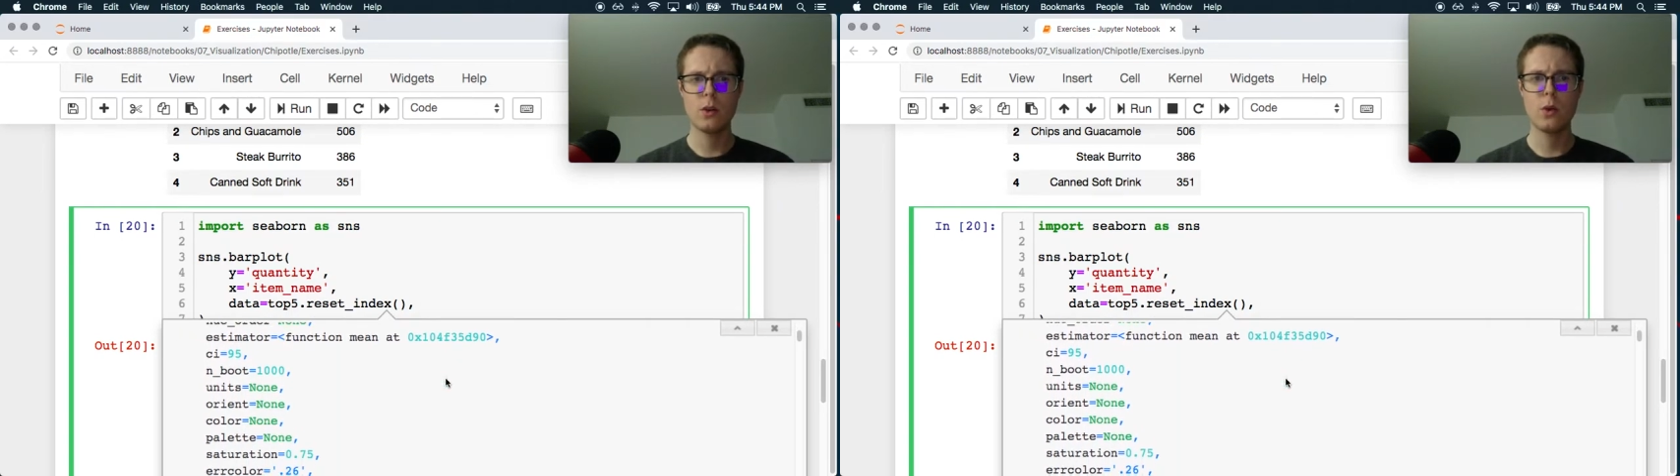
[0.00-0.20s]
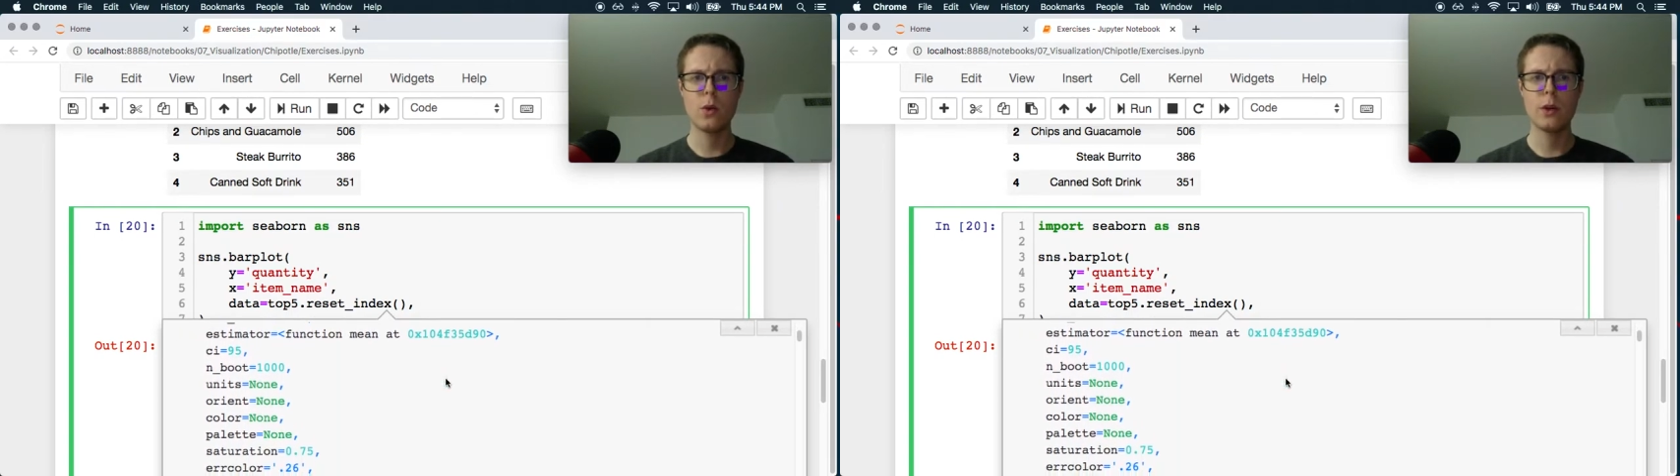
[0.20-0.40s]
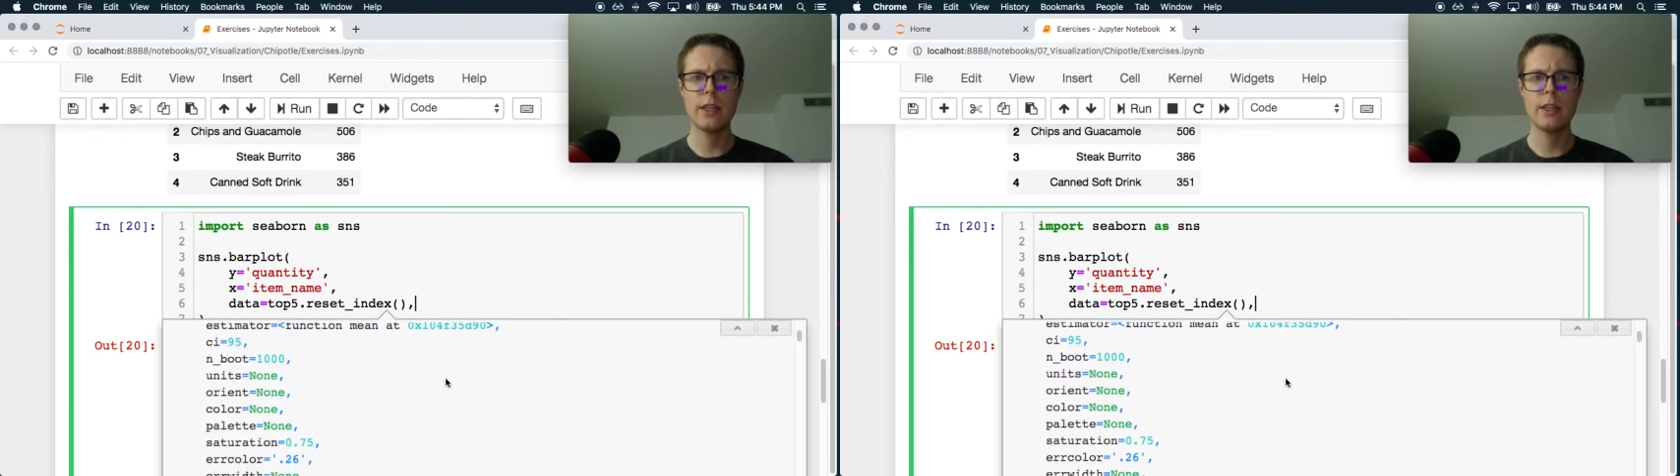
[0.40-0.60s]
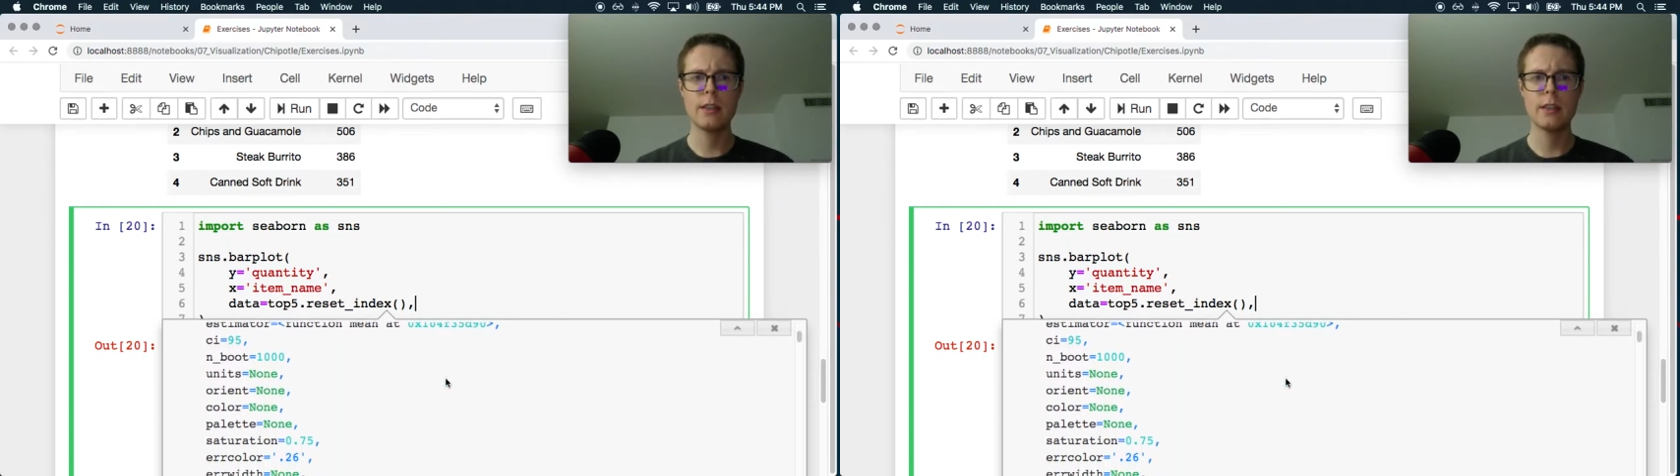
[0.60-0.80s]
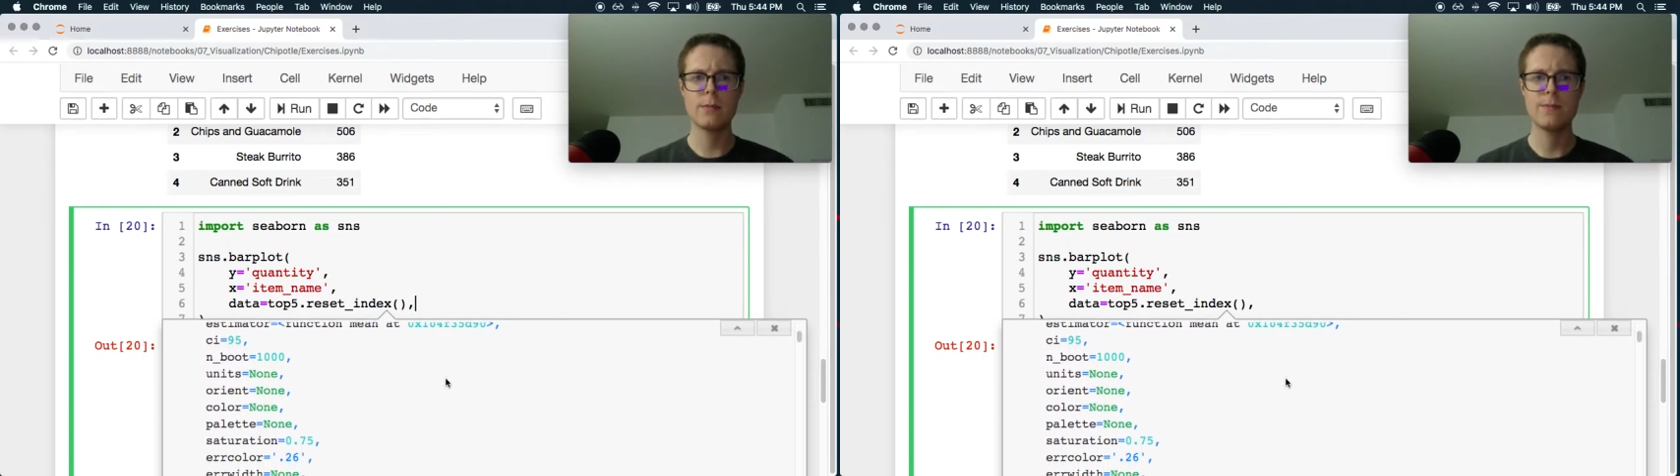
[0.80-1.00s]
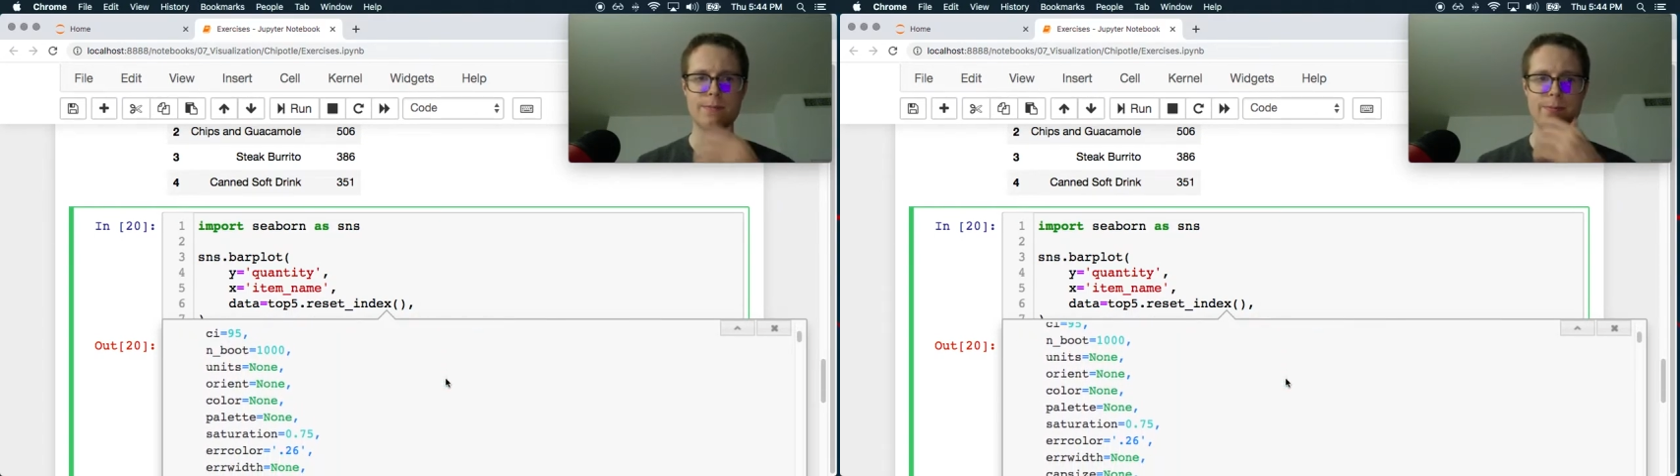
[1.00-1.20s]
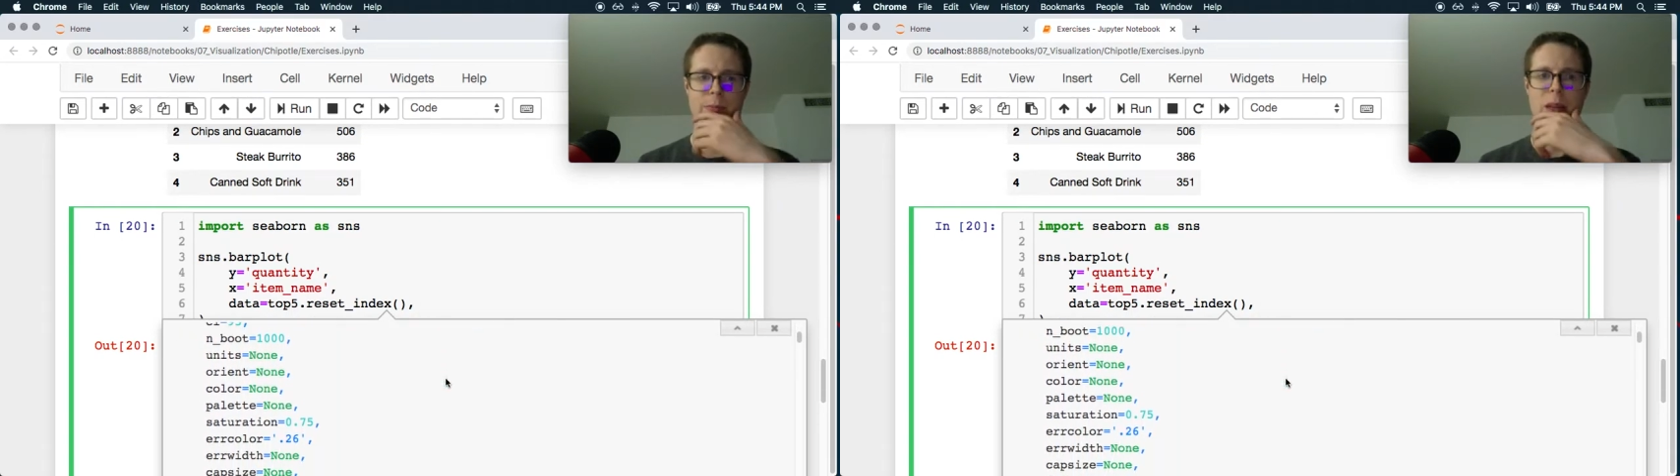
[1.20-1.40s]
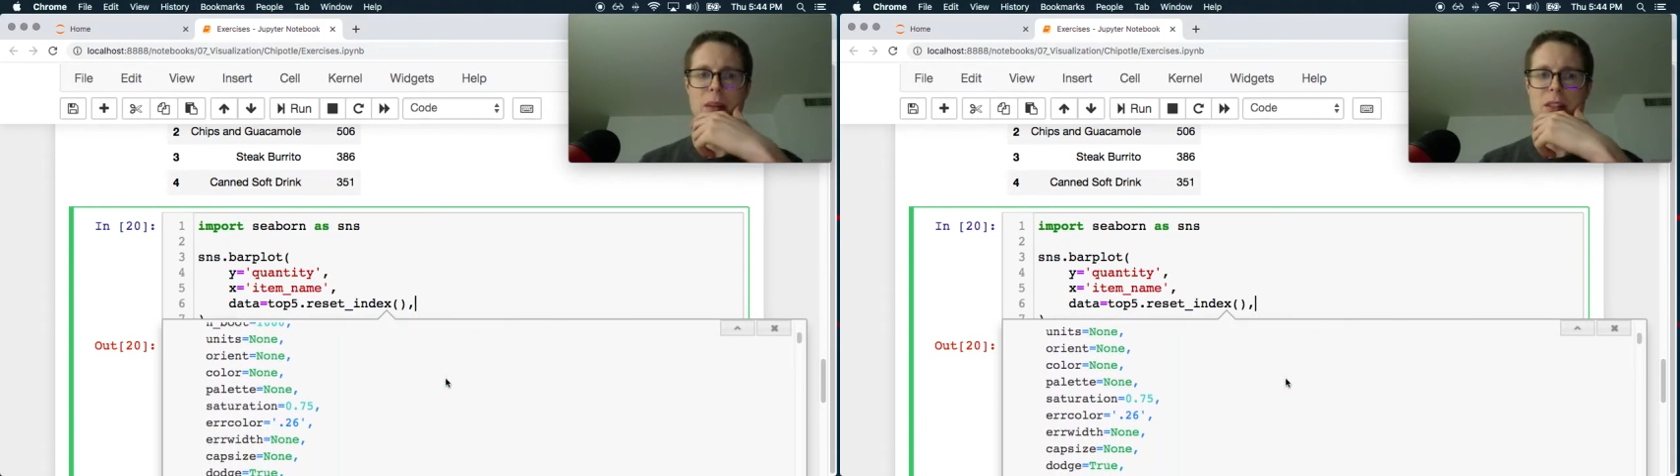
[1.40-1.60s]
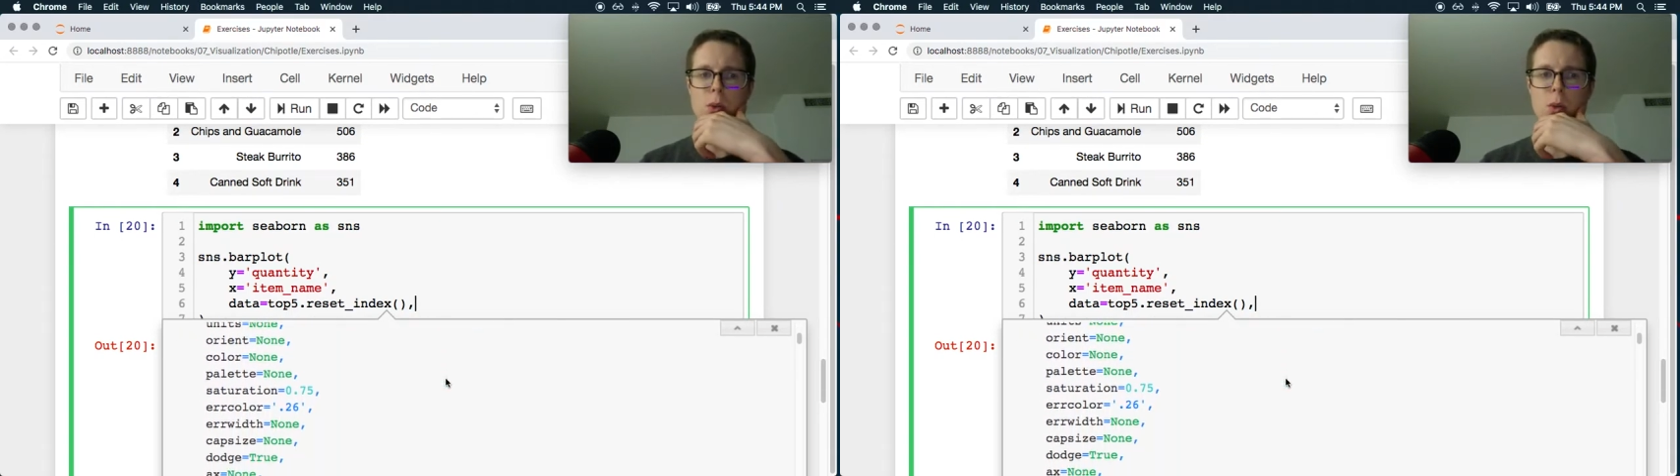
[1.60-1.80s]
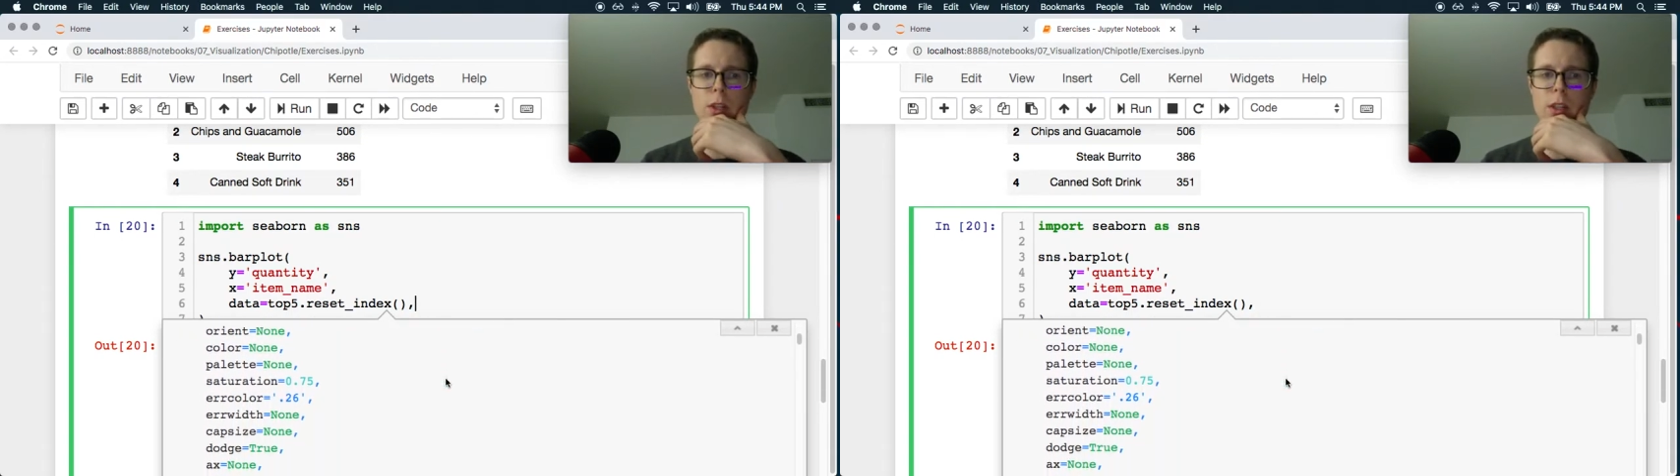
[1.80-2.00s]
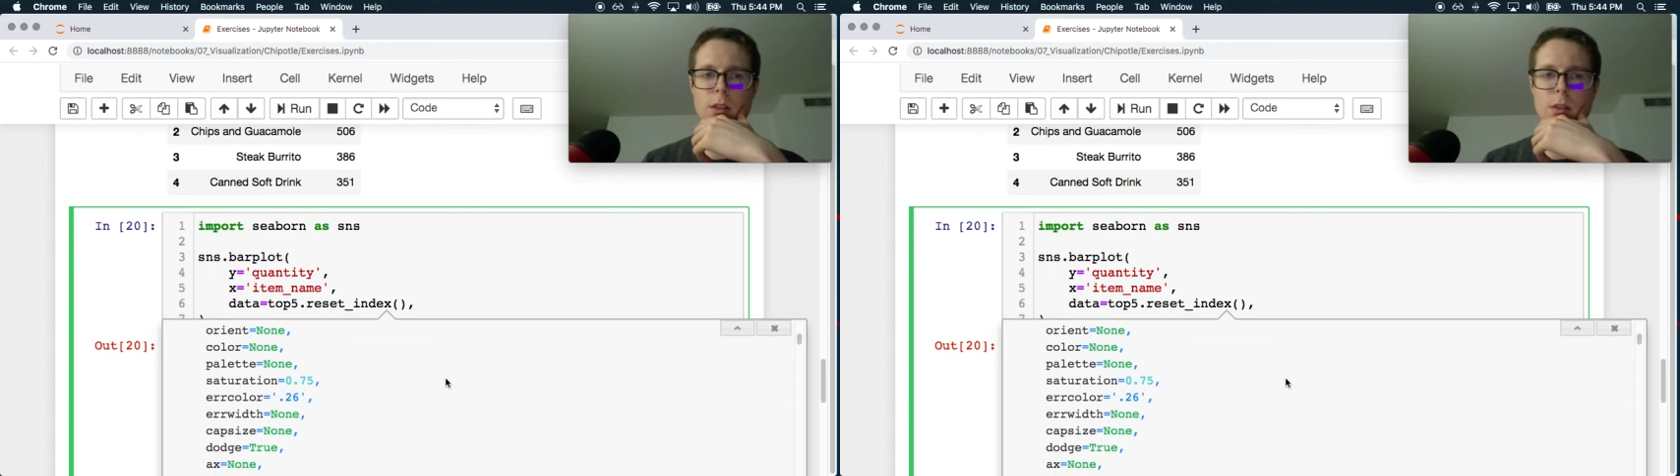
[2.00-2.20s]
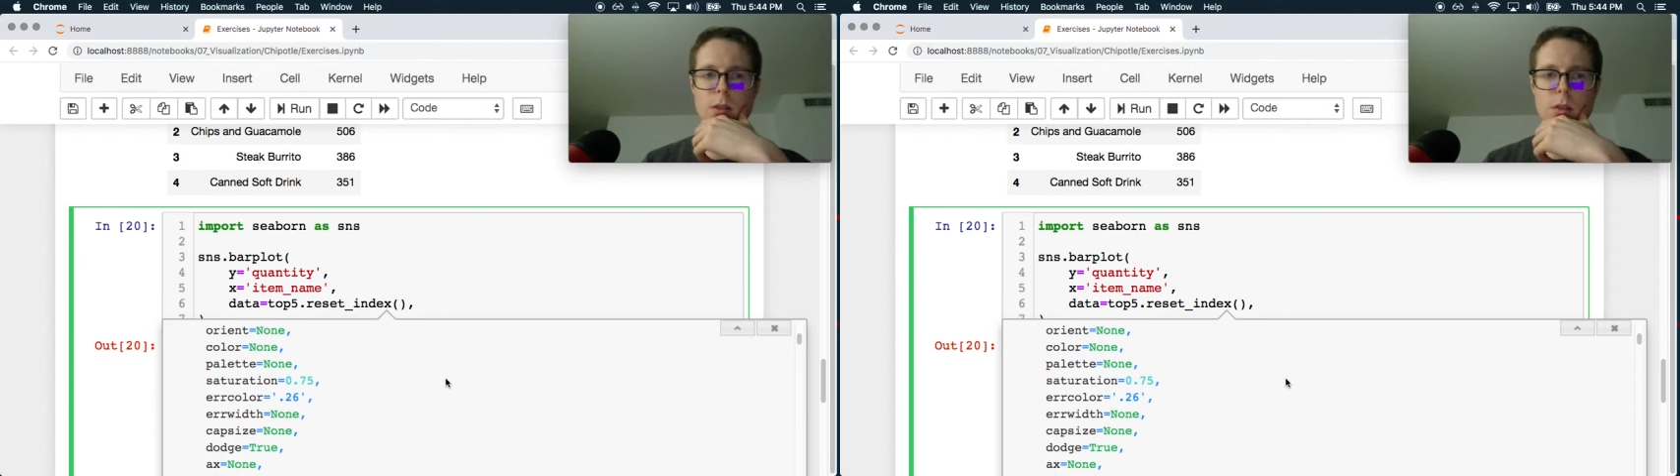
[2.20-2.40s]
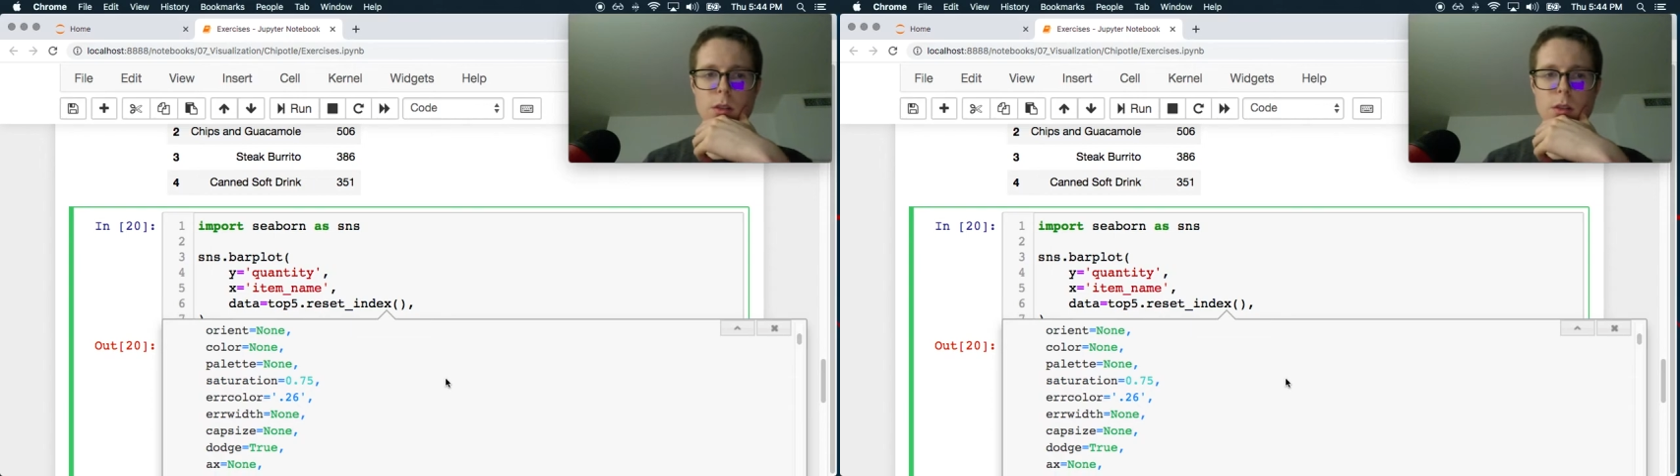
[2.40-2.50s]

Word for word: Orient, mm, maybe it's Orient.